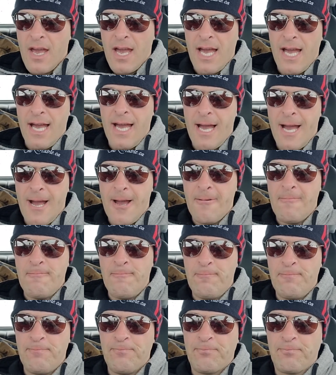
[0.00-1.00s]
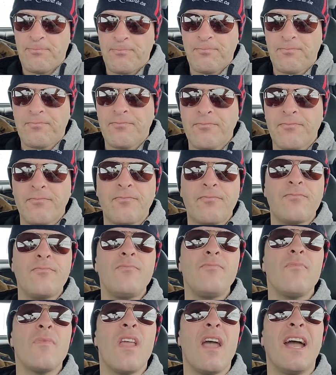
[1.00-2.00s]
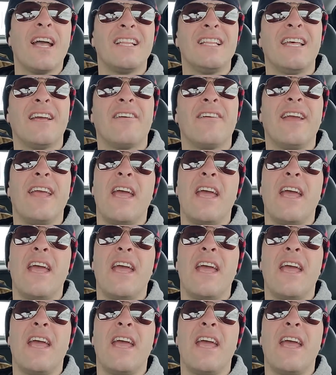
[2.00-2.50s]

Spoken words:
Aglaire